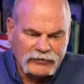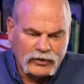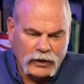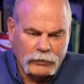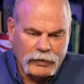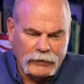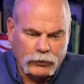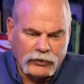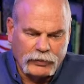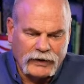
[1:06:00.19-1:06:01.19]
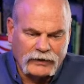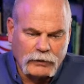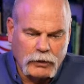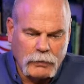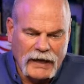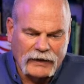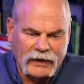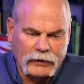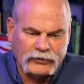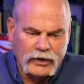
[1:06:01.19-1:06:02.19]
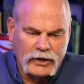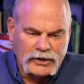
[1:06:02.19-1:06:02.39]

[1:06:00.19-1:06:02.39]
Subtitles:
toilet paper with predictable backups?